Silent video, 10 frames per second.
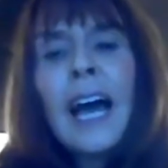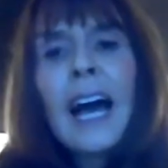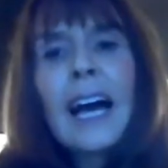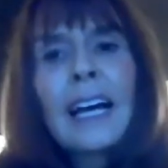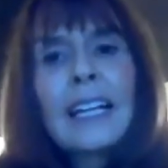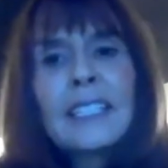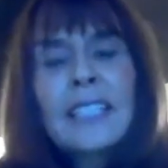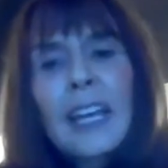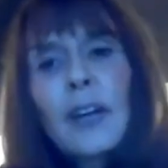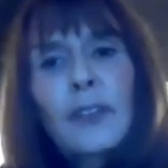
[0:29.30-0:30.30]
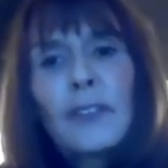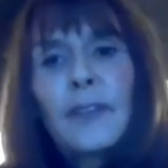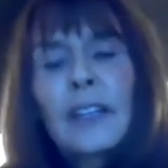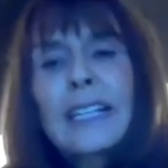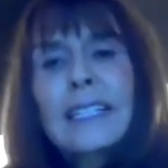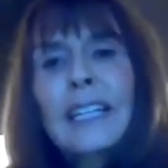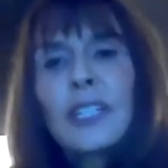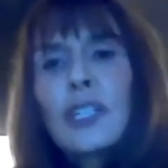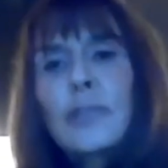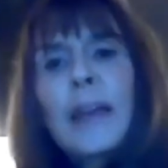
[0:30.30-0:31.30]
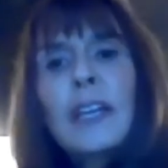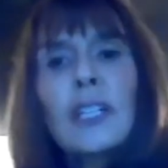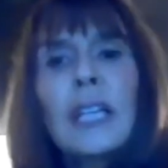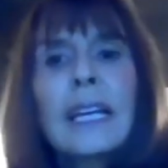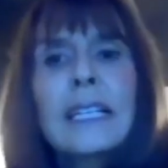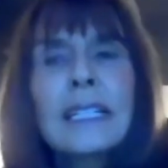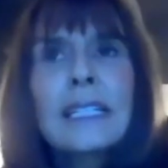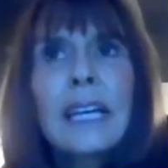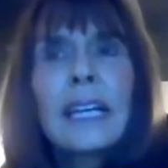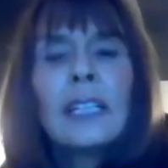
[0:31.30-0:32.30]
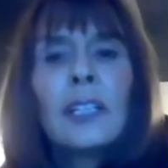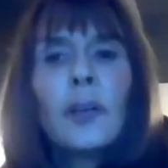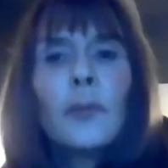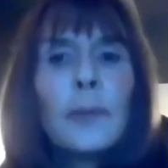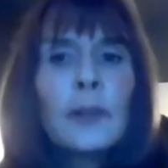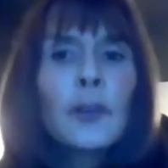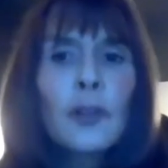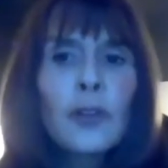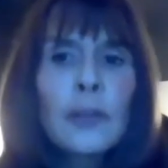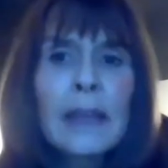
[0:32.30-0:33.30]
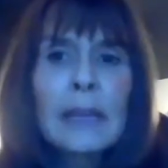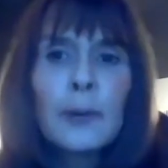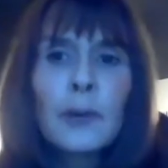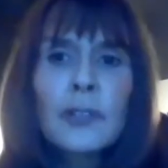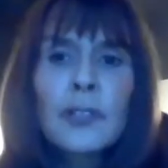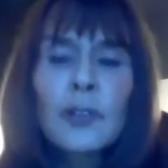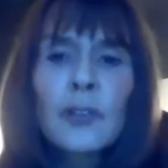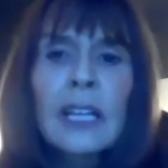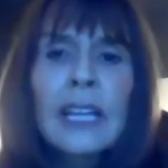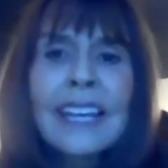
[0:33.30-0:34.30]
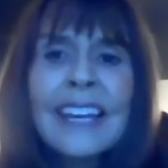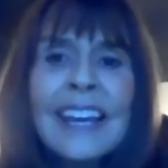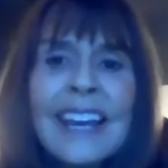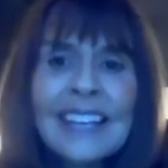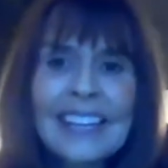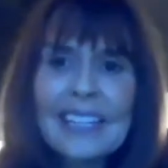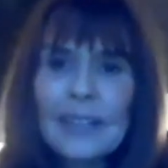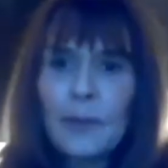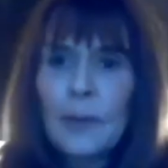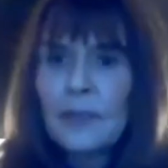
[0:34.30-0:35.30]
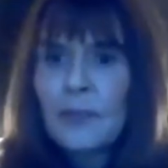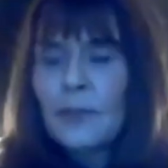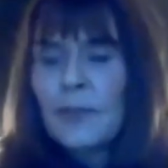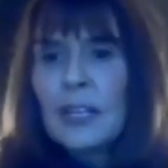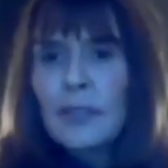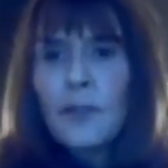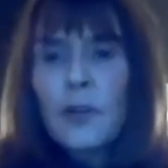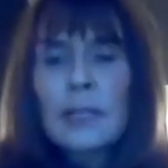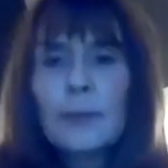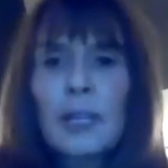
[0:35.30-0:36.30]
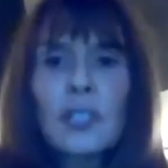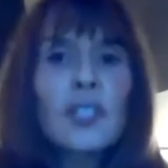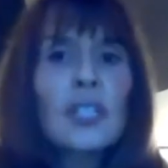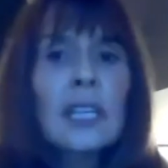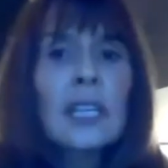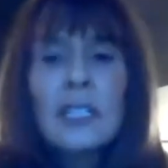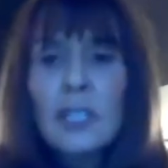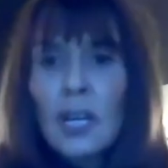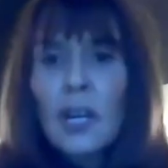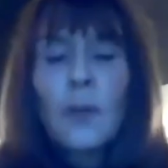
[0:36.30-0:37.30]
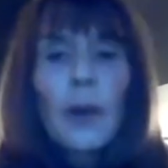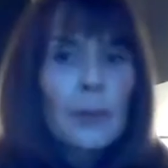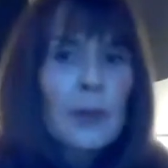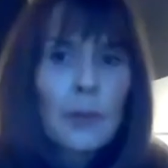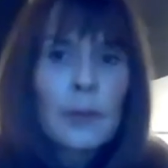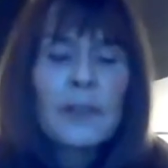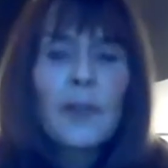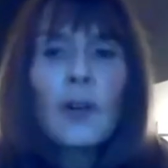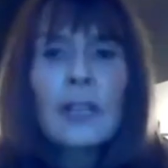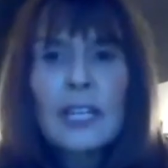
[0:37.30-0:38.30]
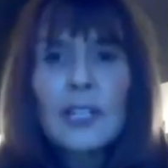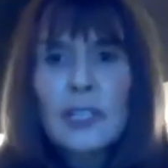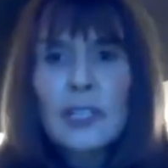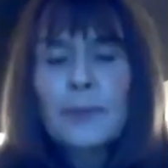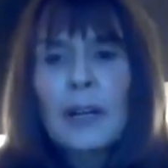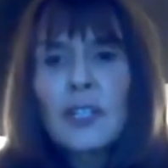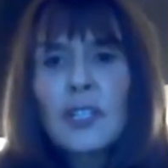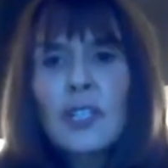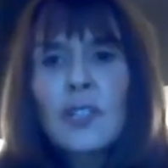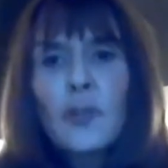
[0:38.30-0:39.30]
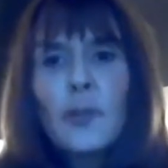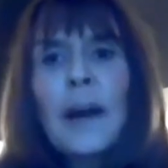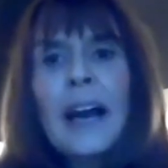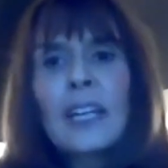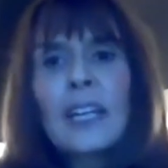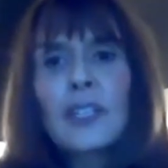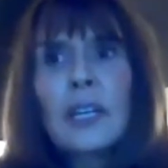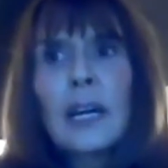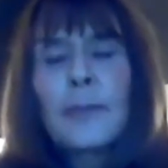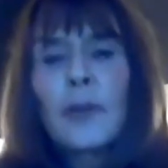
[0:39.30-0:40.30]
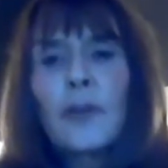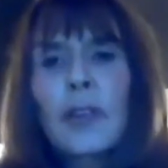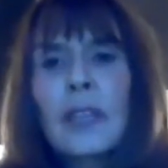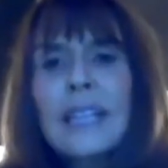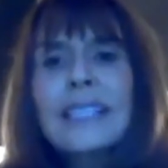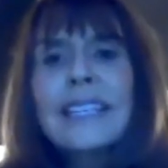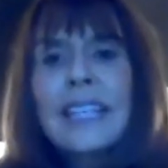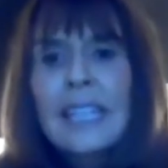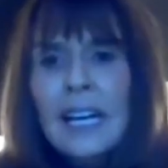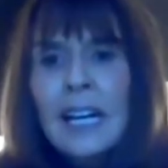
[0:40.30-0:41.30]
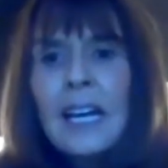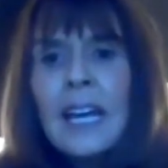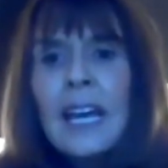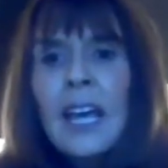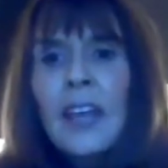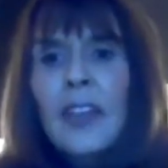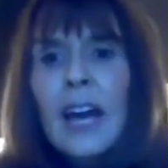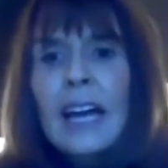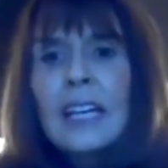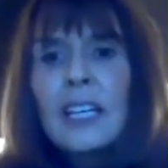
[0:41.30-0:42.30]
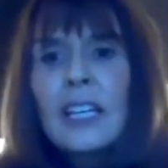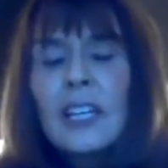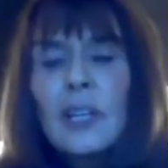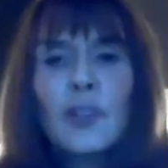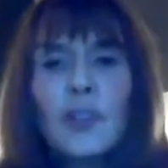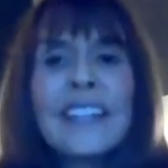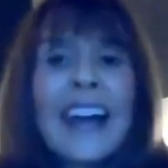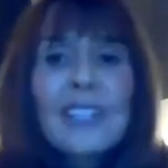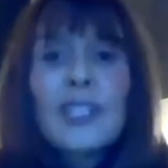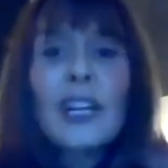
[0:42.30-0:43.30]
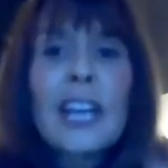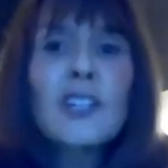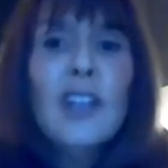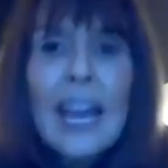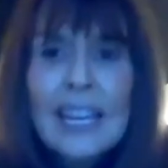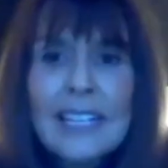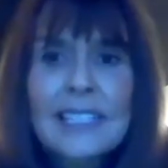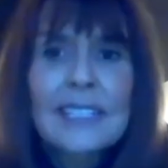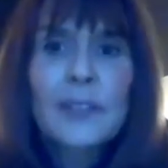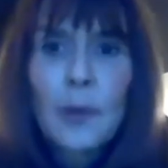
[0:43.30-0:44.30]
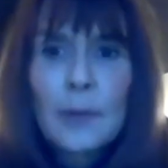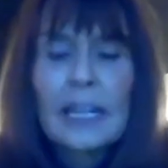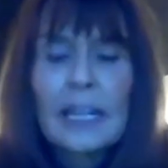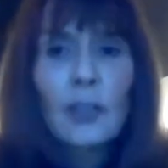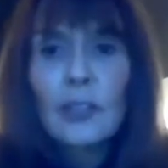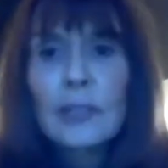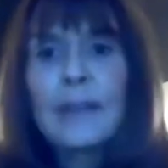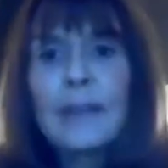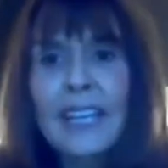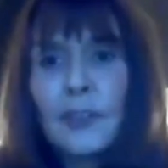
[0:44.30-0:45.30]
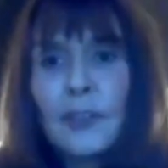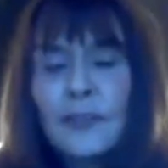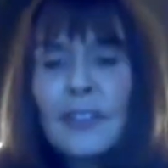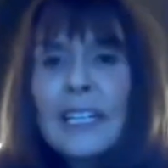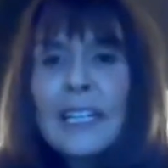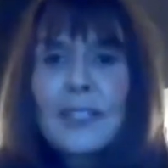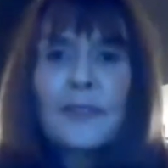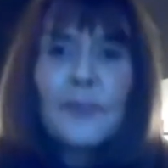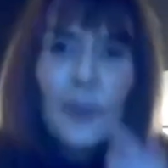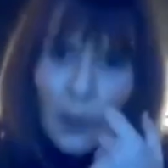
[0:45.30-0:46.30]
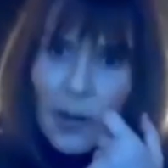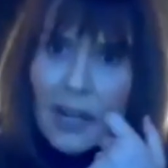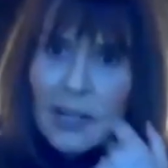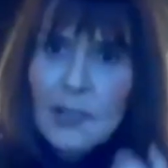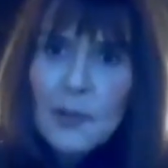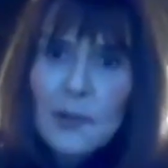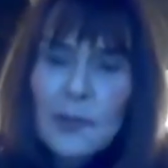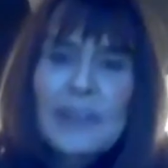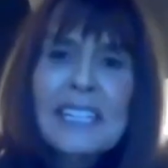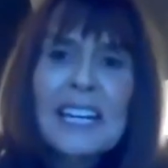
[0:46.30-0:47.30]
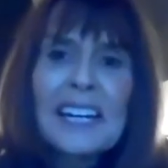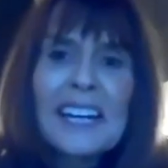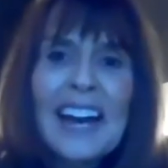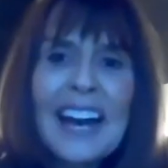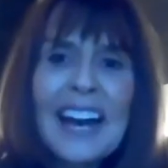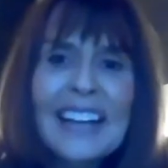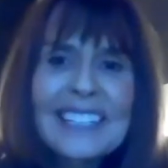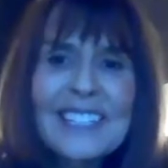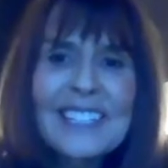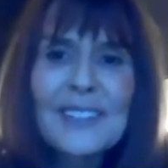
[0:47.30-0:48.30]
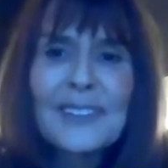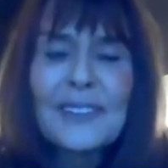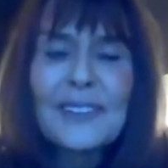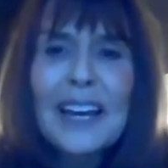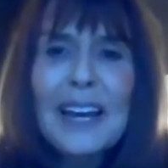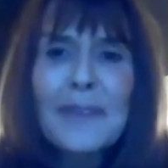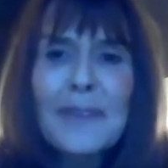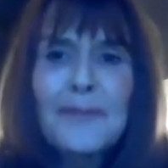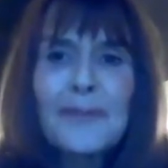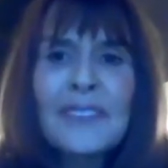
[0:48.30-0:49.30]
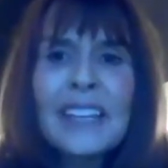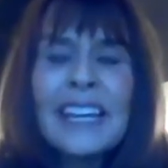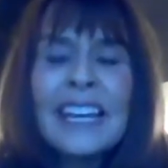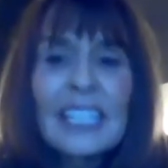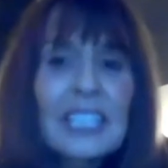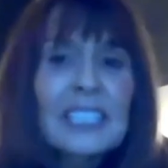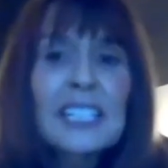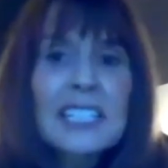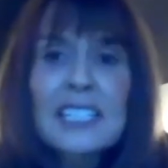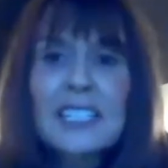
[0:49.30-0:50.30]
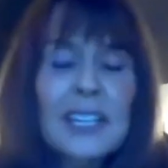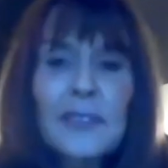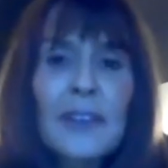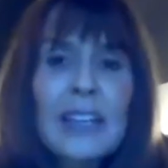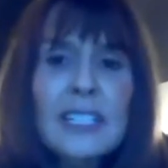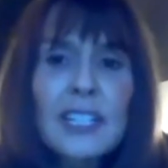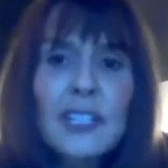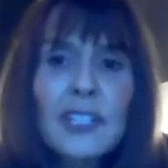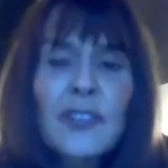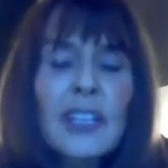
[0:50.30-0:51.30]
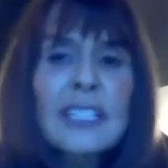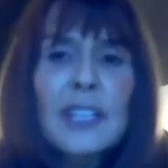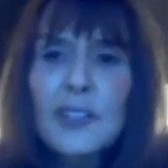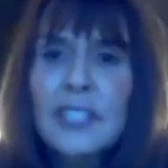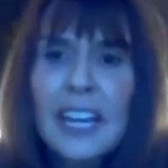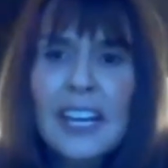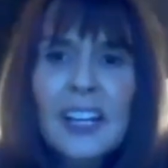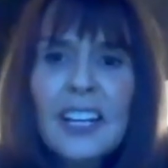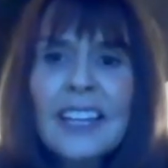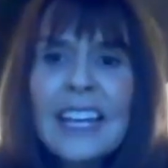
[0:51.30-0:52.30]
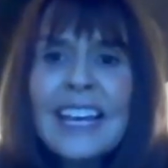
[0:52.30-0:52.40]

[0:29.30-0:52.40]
and health and fitness, and she specialises in women going through the menopause. So really, kind of women from the age of 40 plus. She does work with women of all ages, but she's so passionate about this area that, you know, she naturally attracts women, including myself, to follow her on social media and to listen to her advice, because she's really down to earth.